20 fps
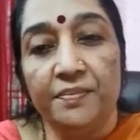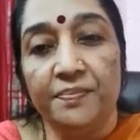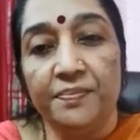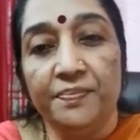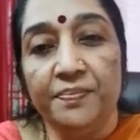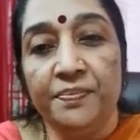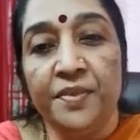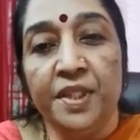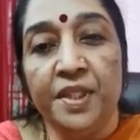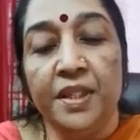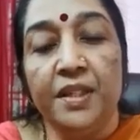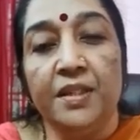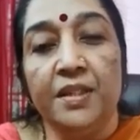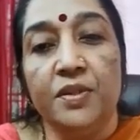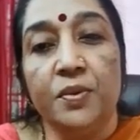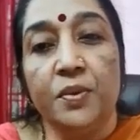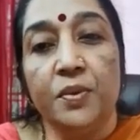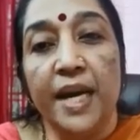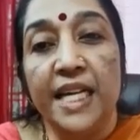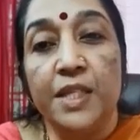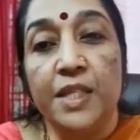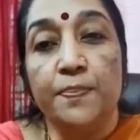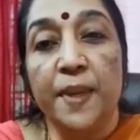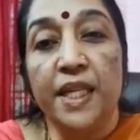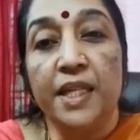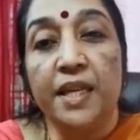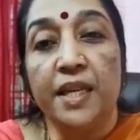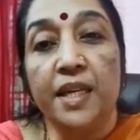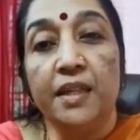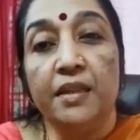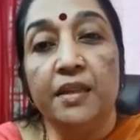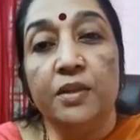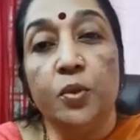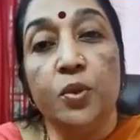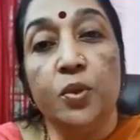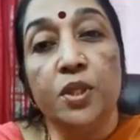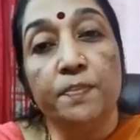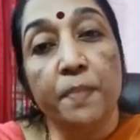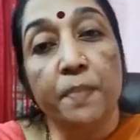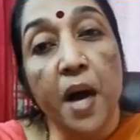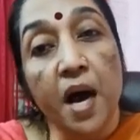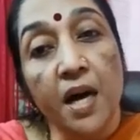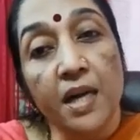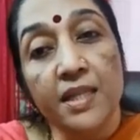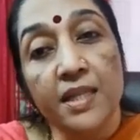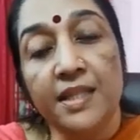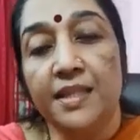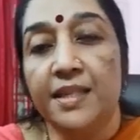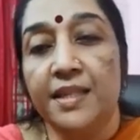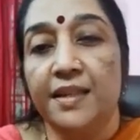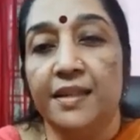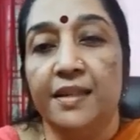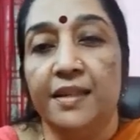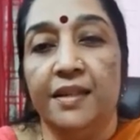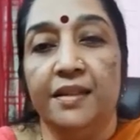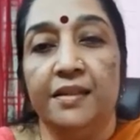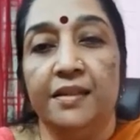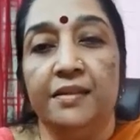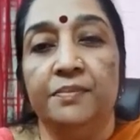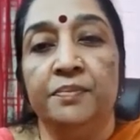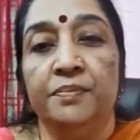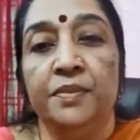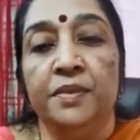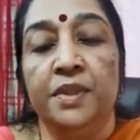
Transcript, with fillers: Hmm? So expecting those past uh,